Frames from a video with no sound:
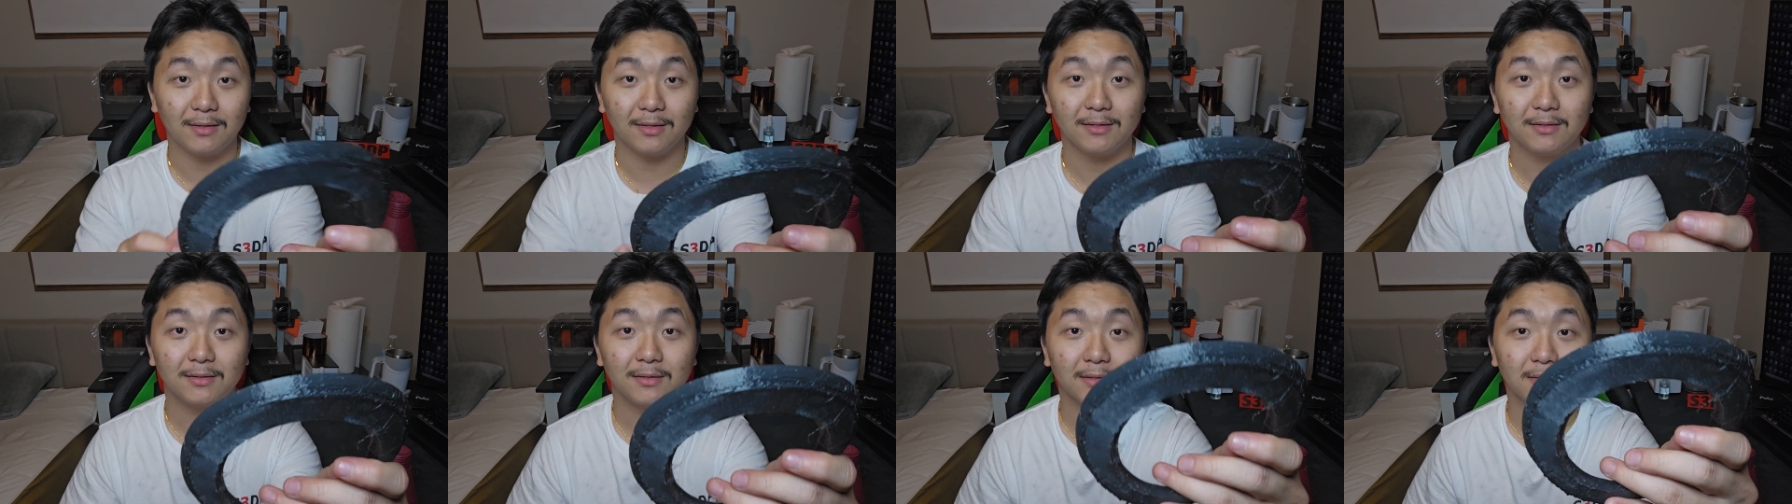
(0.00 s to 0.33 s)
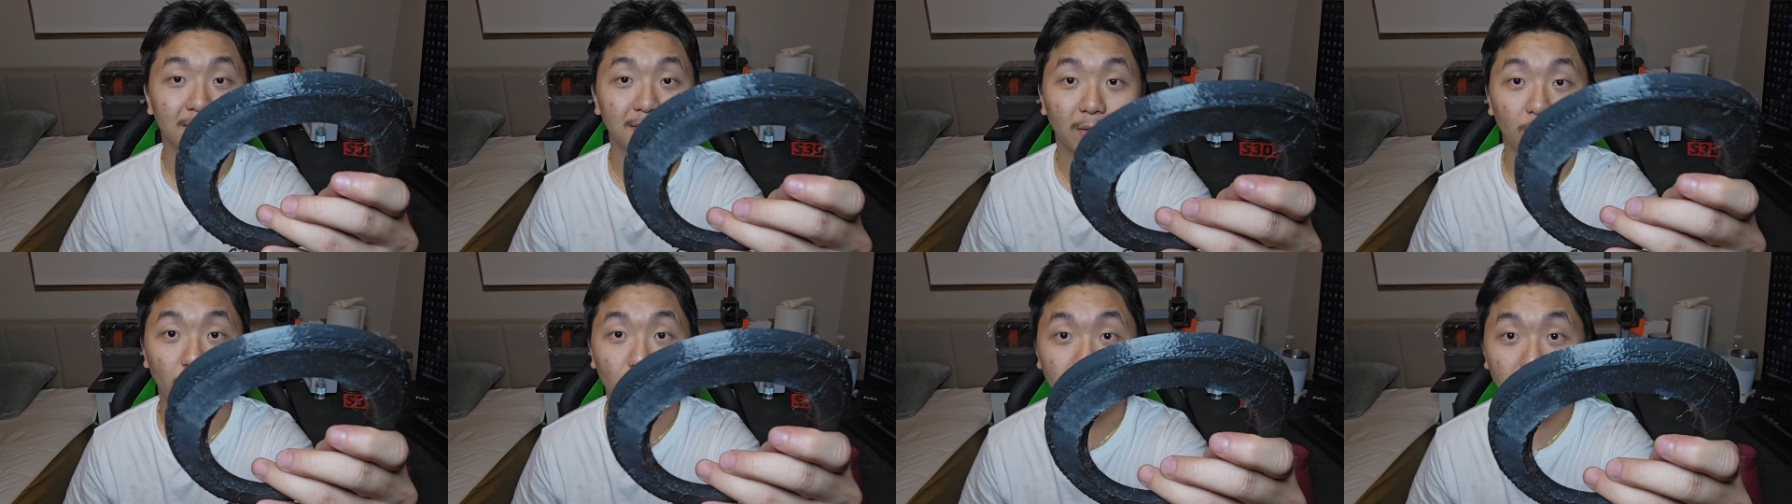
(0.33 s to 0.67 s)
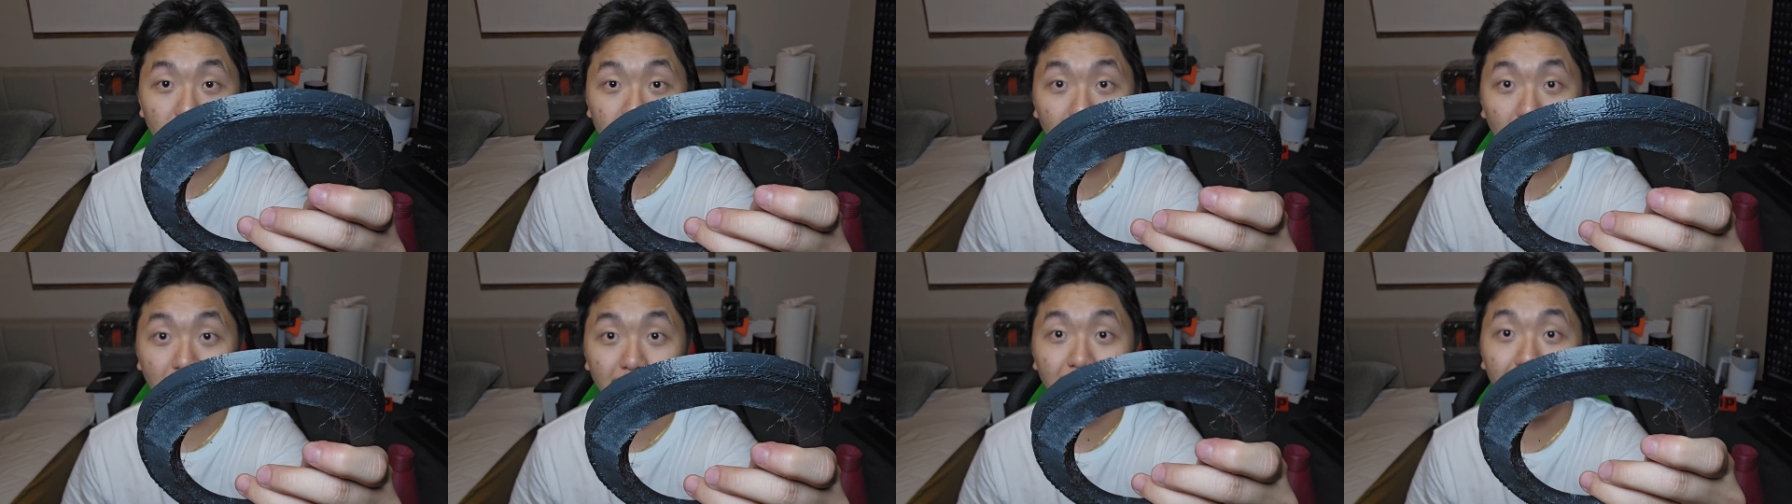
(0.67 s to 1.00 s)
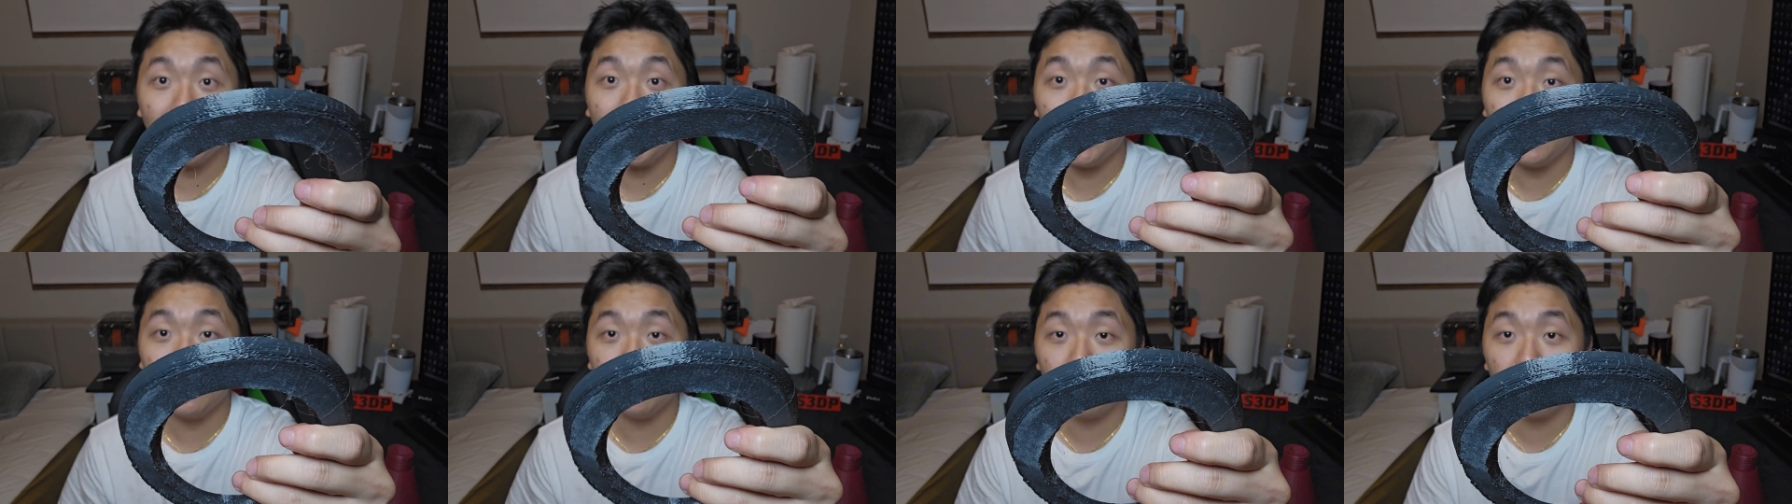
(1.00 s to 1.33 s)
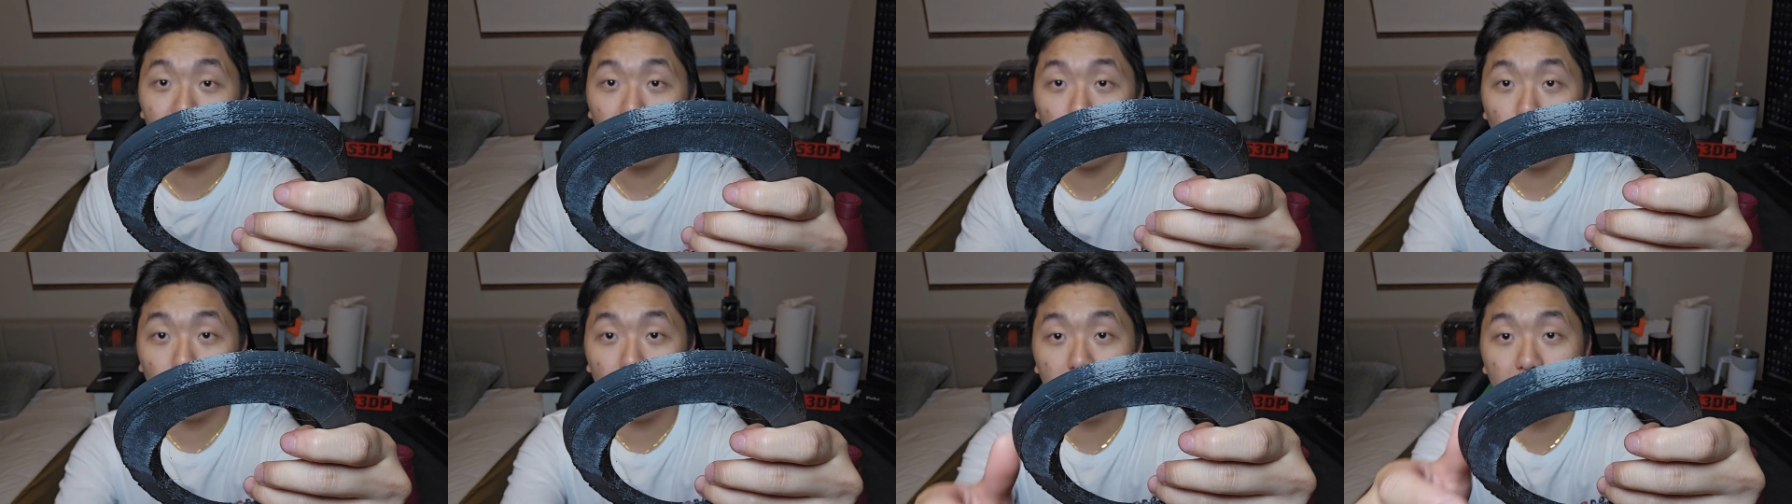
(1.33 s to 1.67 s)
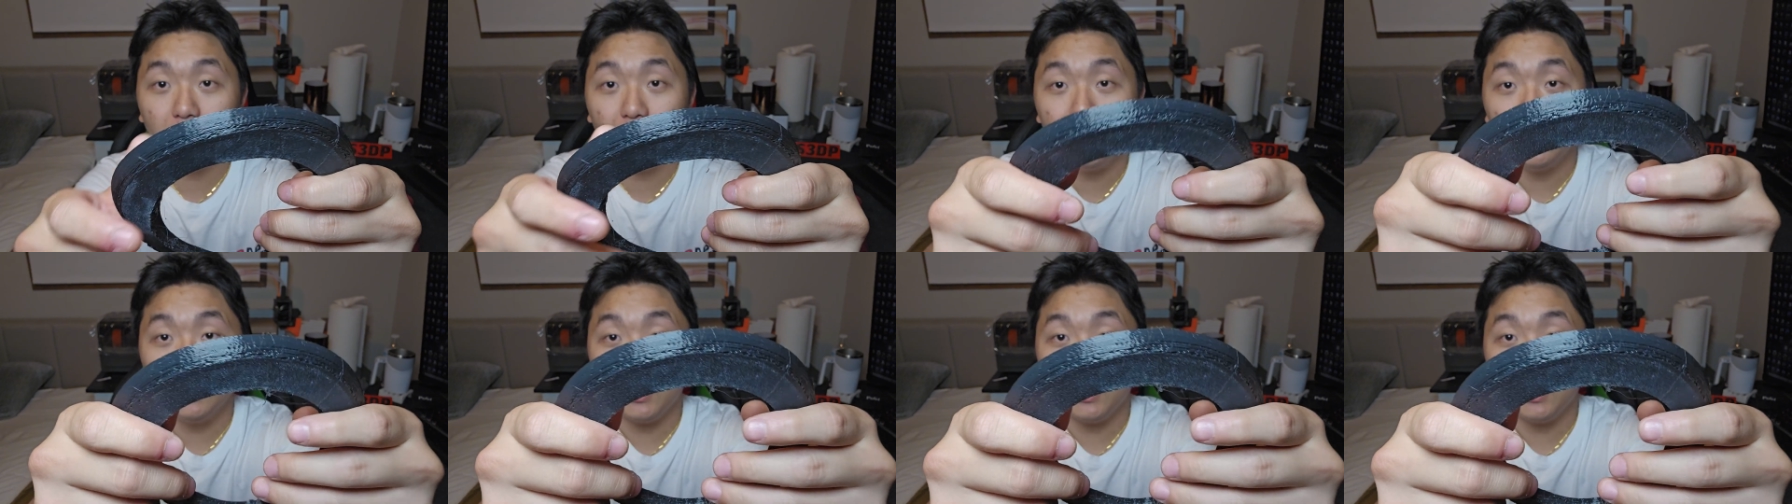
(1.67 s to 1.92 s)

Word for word: this is the results afterward.